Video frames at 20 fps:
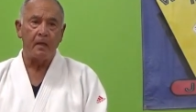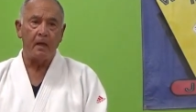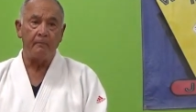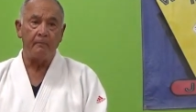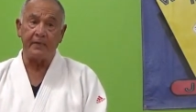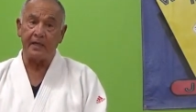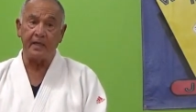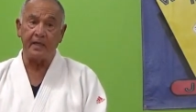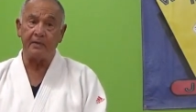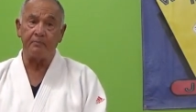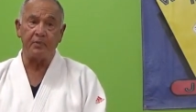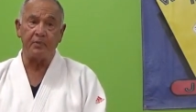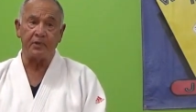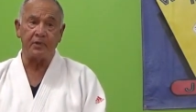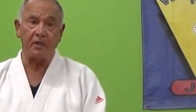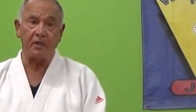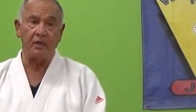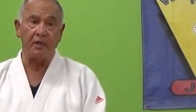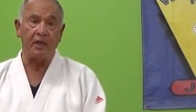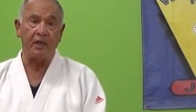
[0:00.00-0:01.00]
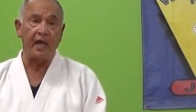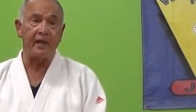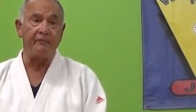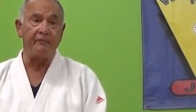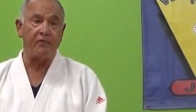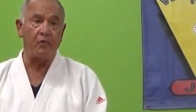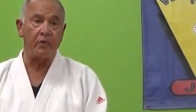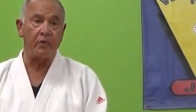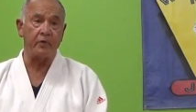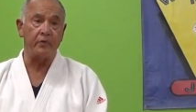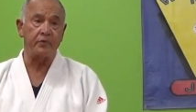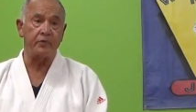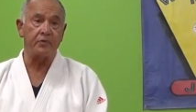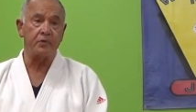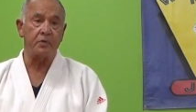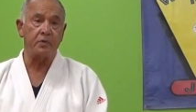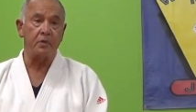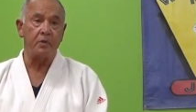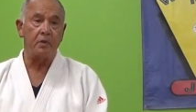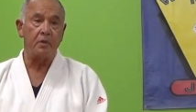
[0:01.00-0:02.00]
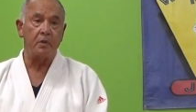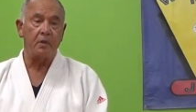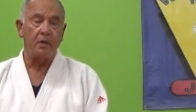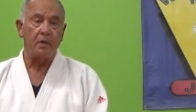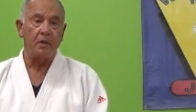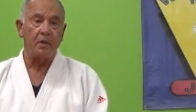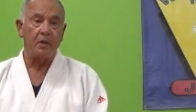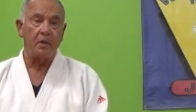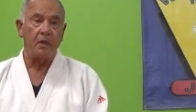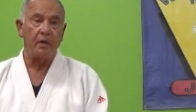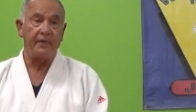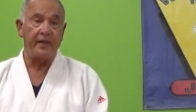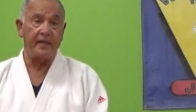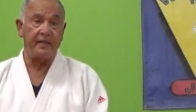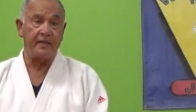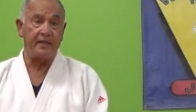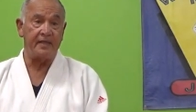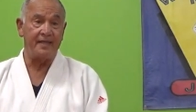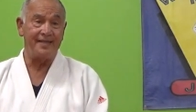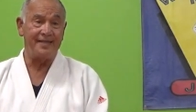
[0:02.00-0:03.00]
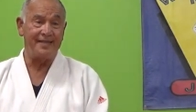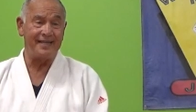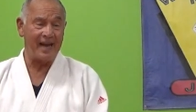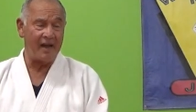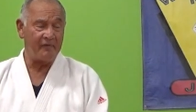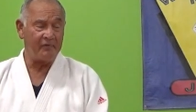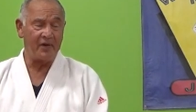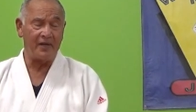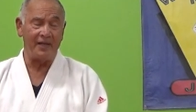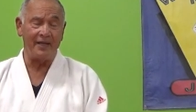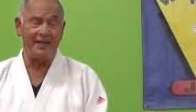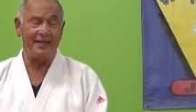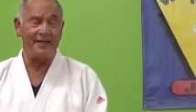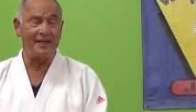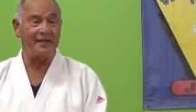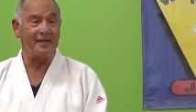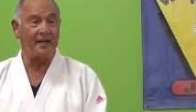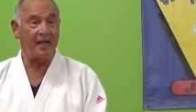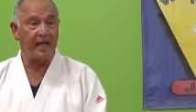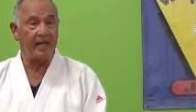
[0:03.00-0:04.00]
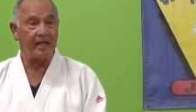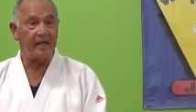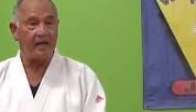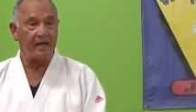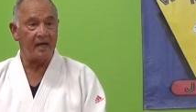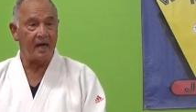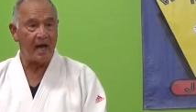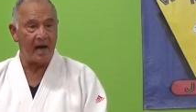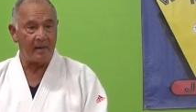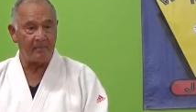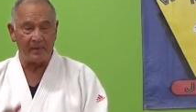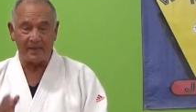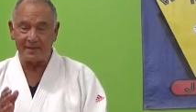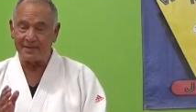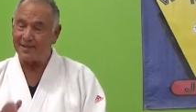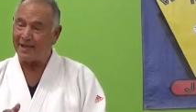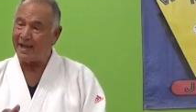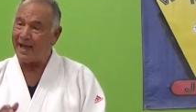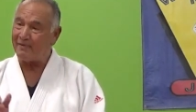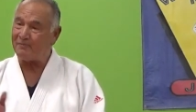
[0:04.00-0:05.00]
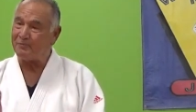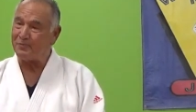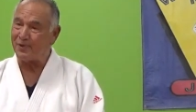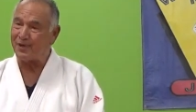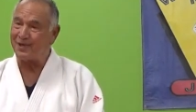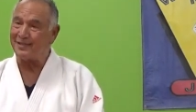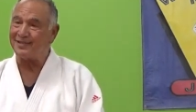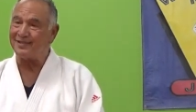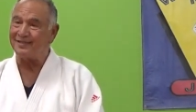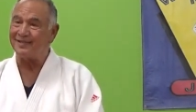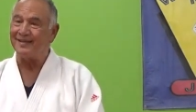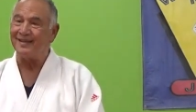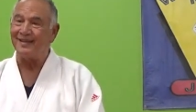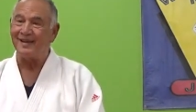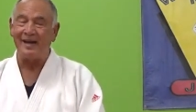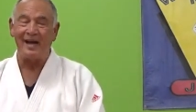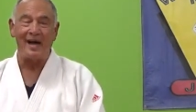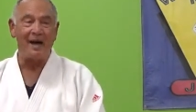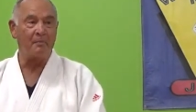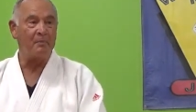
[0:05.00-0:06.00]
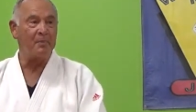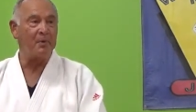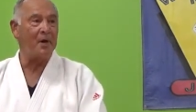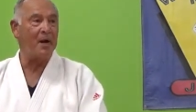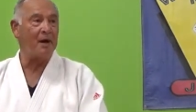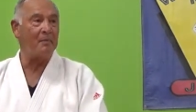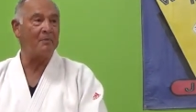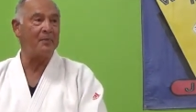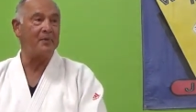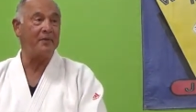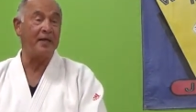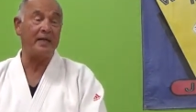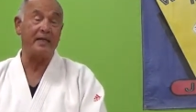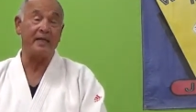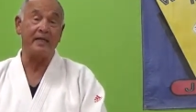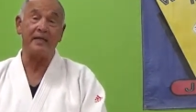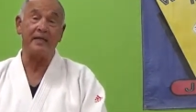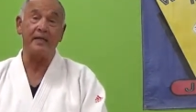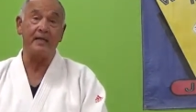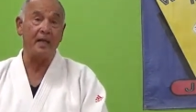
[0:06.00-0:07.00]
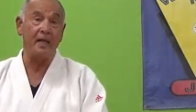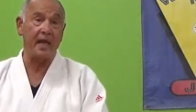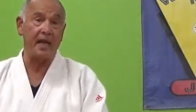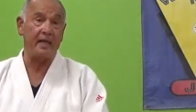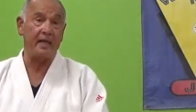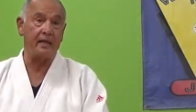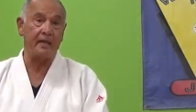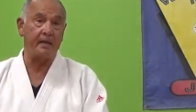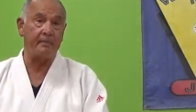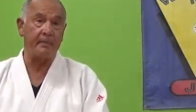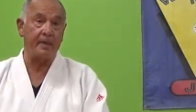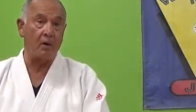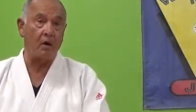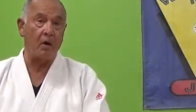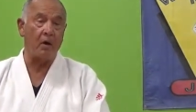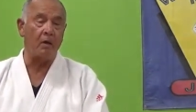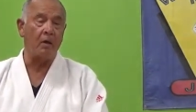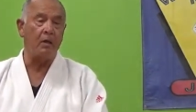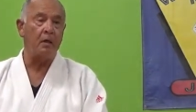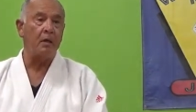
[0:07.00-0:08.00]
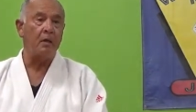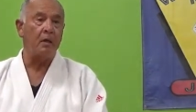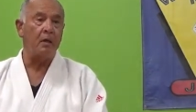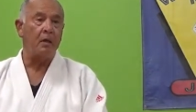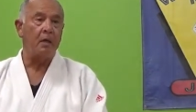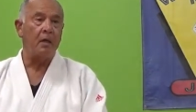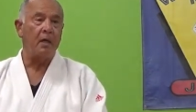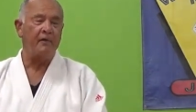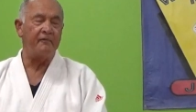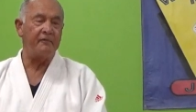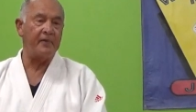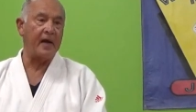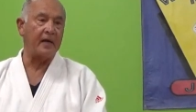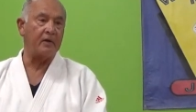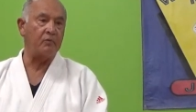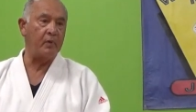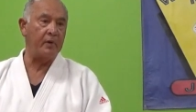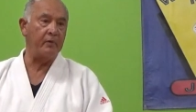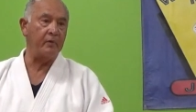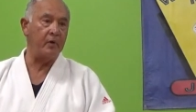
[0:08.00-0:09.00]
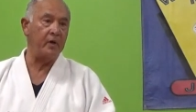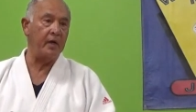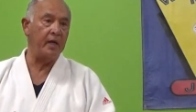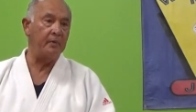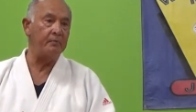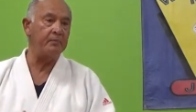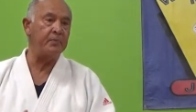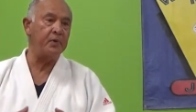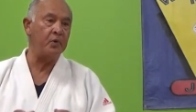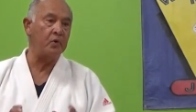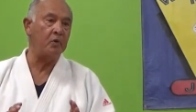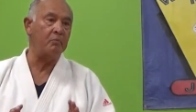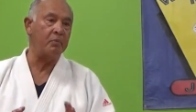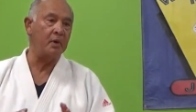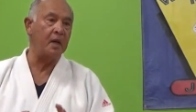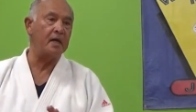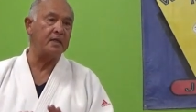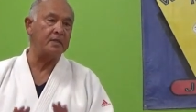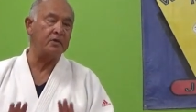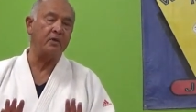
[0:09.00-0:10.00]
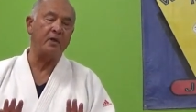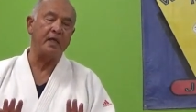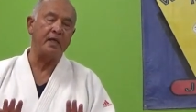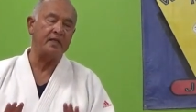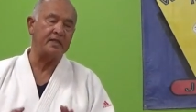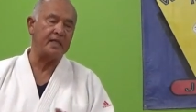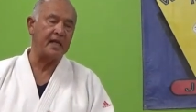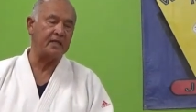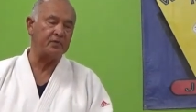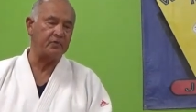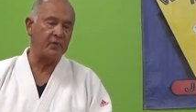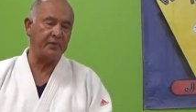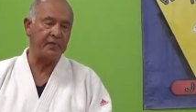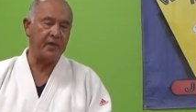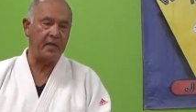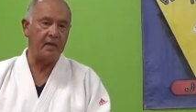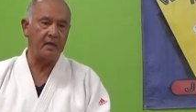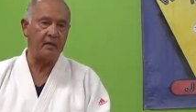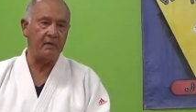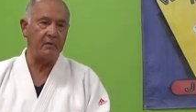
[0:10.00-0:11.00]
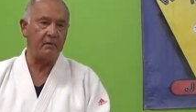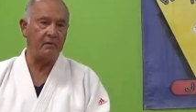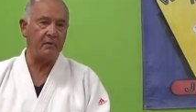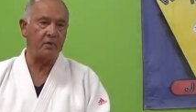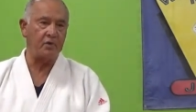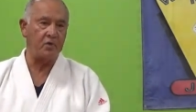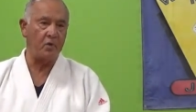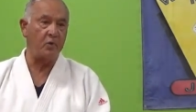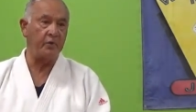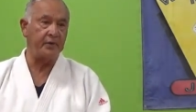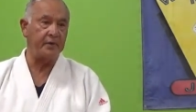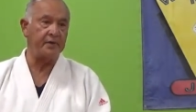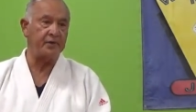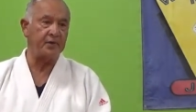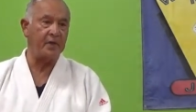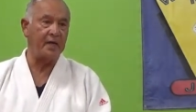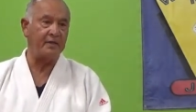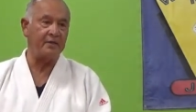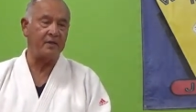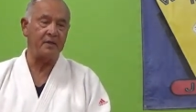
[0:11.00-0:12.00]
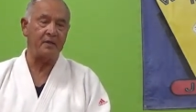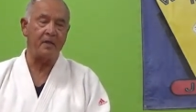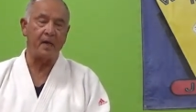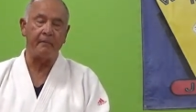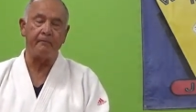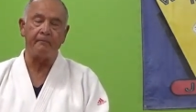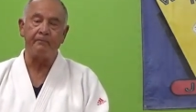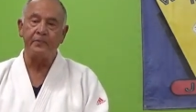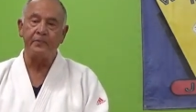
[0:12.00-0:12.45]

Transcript: They didn't particularly like foreigners. And they definitely didn't like happas, half-breeds, hamu. They didn't like them at all. In fact, we were impure bloods. At least that's what they told us at the time.